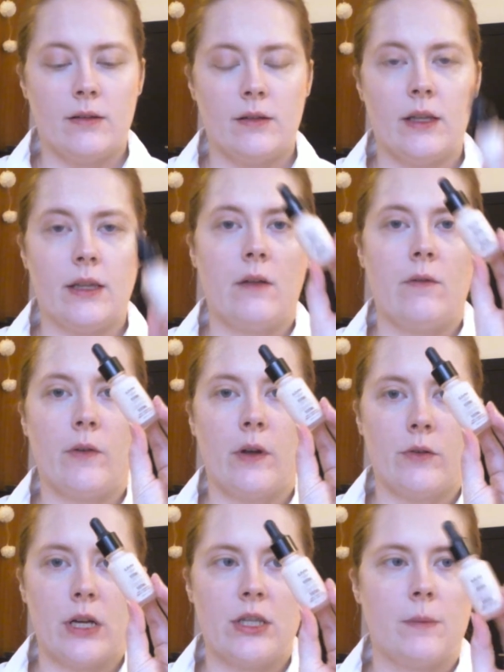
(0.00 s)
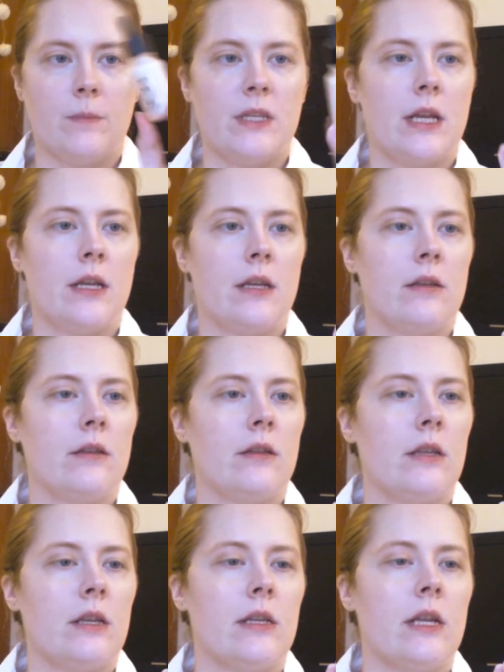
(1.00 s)
And then for foundation, I'm taking
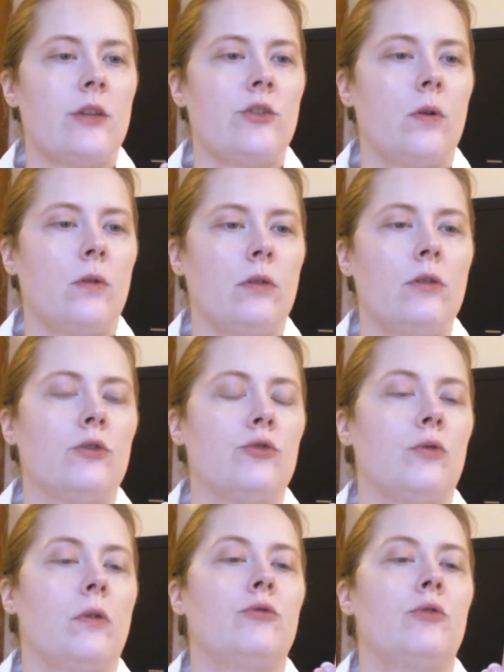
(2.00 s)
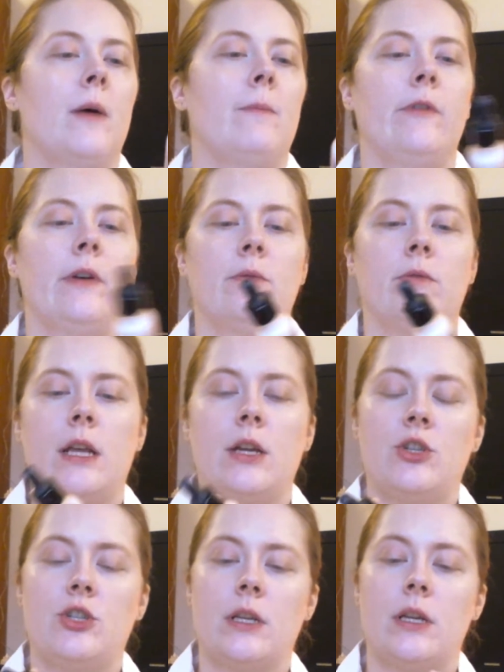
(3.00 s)
the NYX Total Control Drop
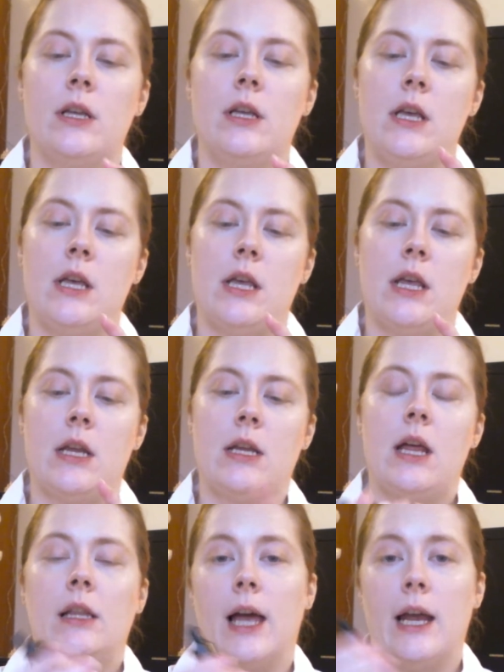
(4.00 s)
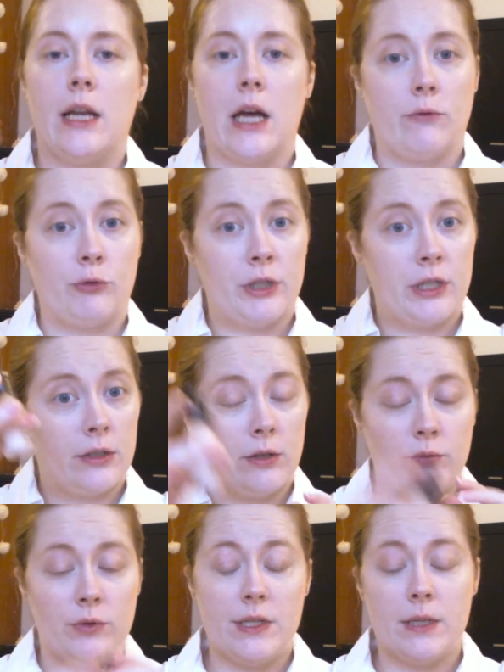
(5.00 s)
Foundation in Light Ivory. And the
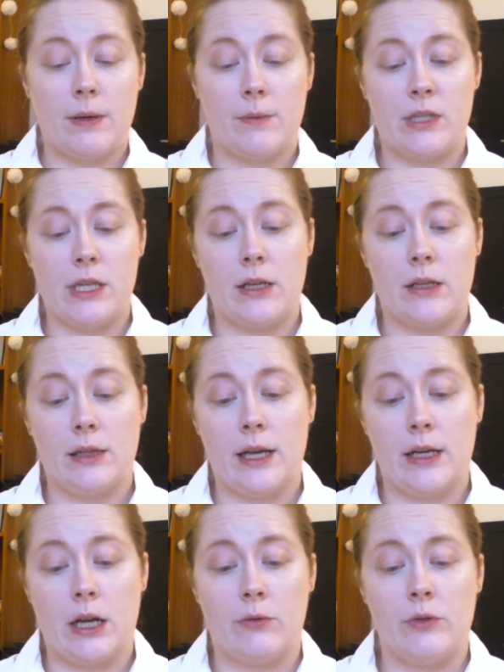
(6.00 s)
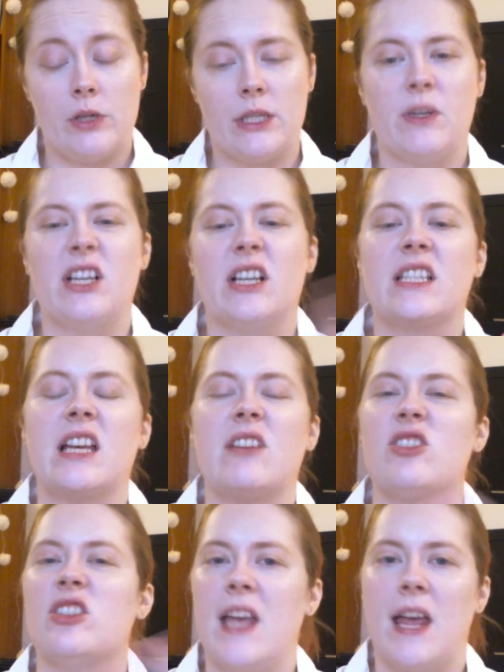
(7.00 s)
reason I'm taking Light Ivory is because I
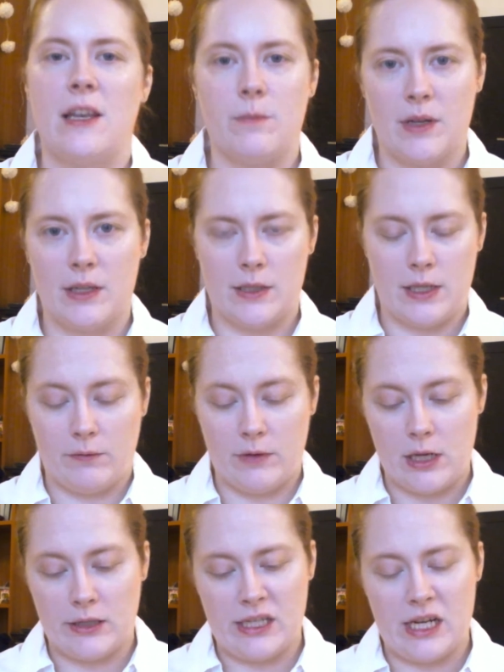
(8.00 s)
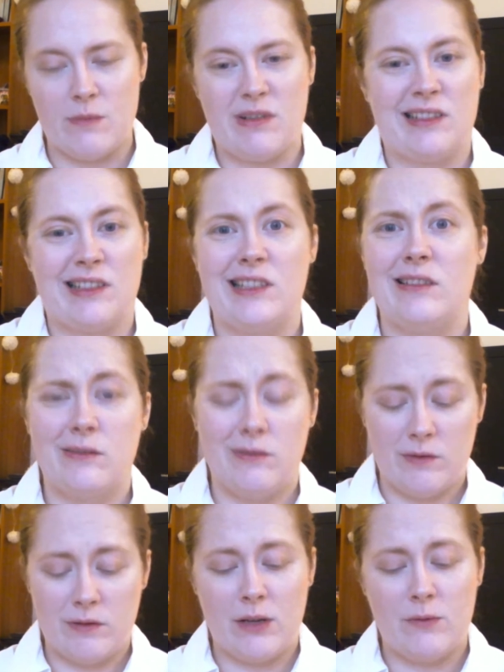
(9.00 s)
tanned myself the other day because
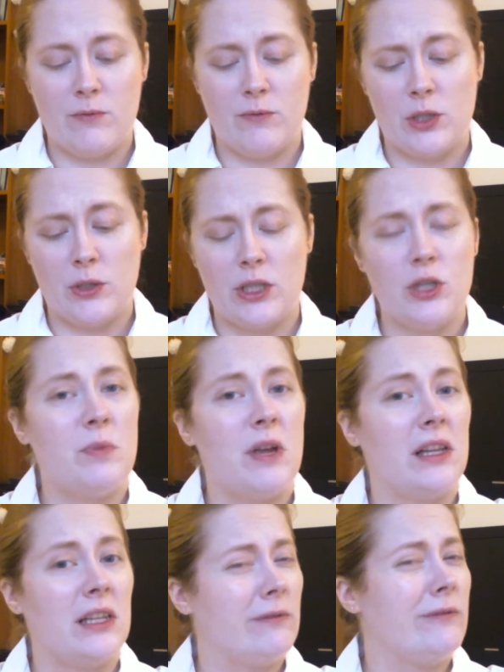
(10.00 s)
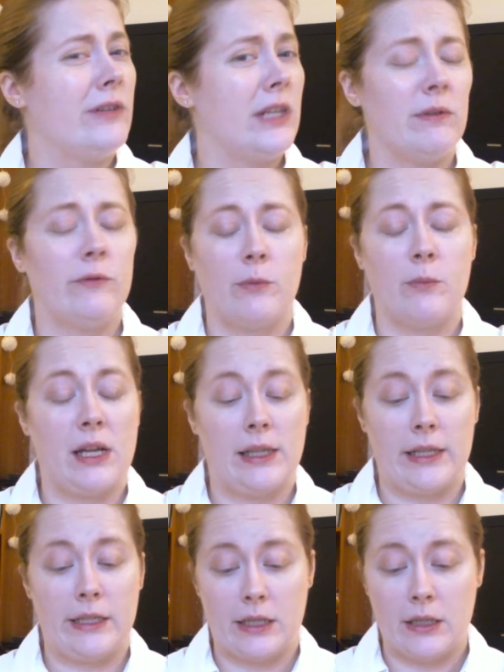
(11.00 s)
I was looking too pale even for my
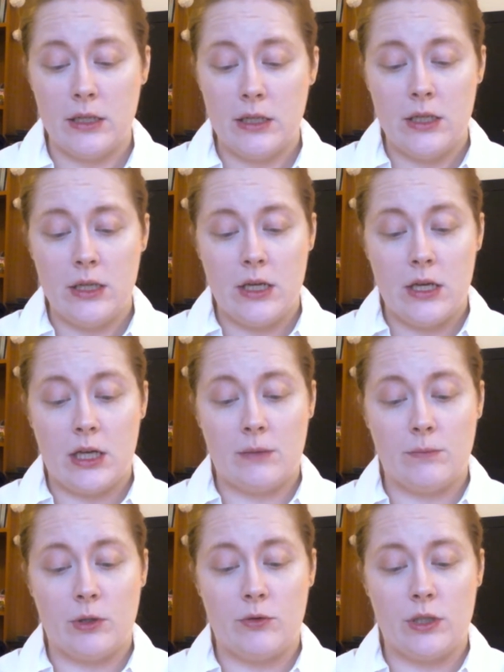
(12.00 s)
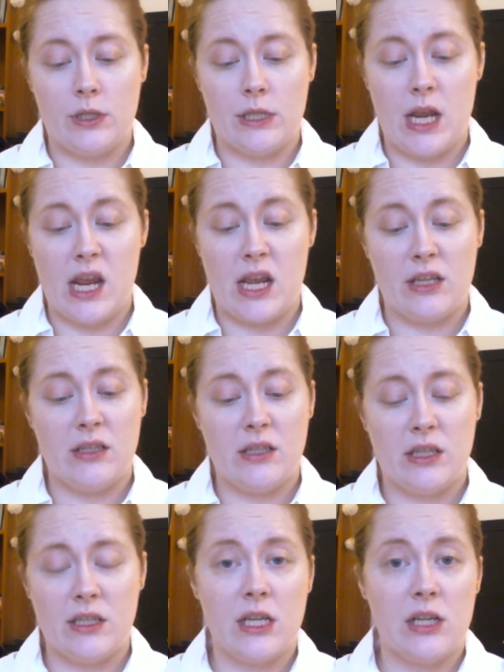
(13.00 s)
liking. I'm going to take
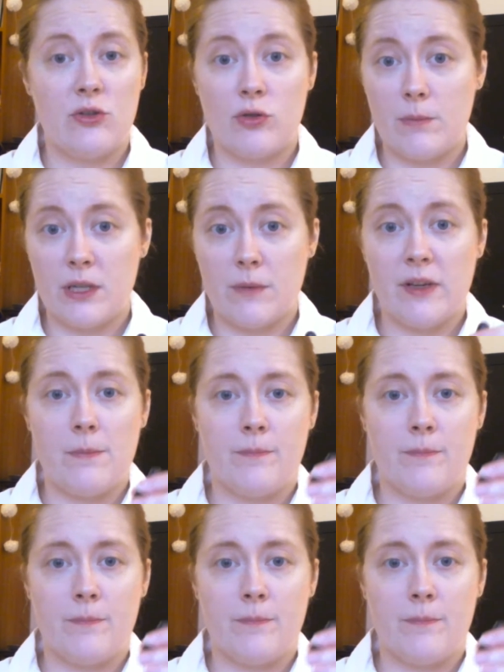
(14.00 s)
16 drops of it.